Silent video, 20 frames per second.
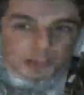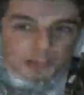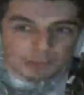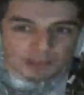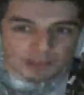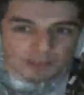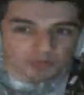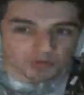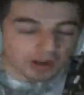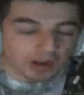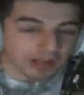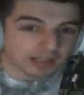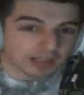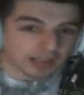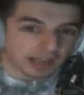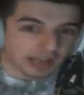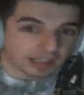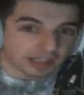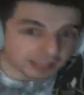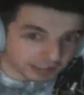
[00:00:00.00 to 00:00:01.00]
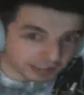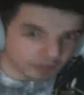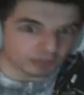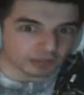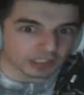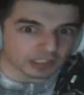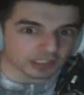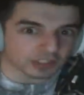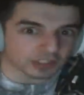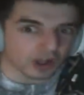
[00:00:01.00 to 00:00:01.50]
best friend.
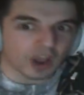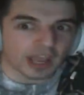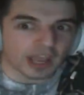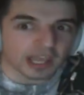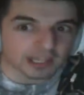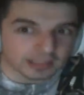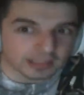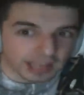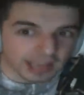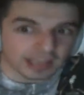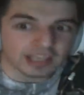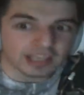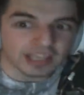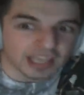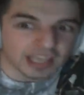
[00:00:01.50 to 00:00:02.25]
Still to this day,